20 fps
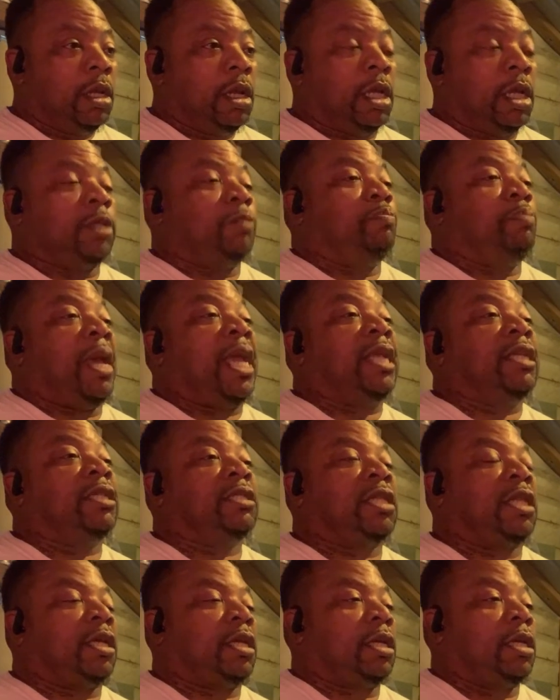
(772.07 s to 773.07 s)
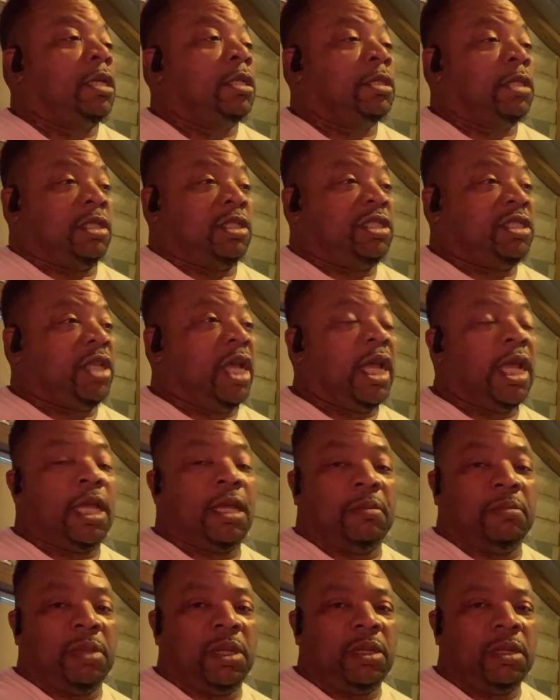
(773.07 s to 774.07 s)
It's basically the
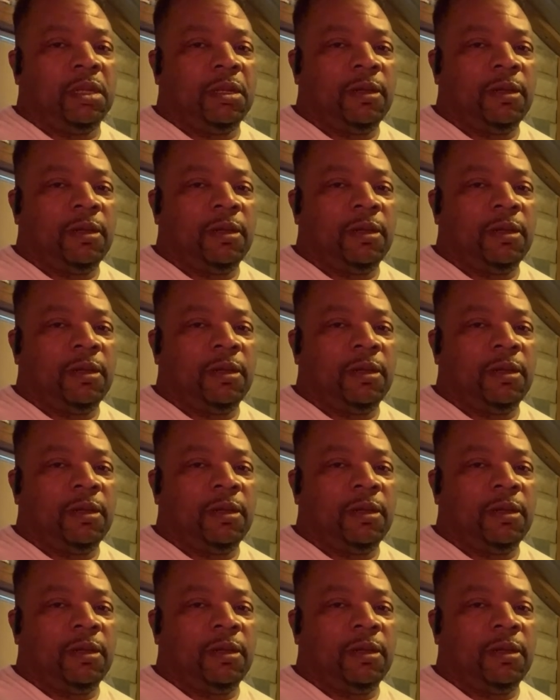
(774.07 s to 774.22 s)
same.